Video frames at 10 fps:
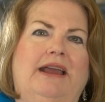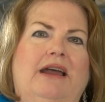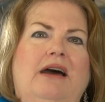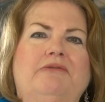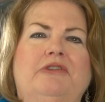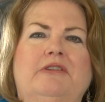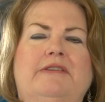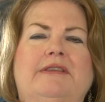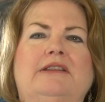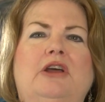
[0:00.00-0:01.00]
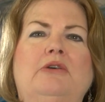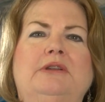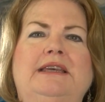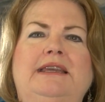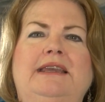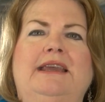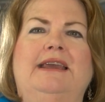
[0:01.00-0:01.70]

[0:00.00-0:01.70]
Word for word: comforts the lowly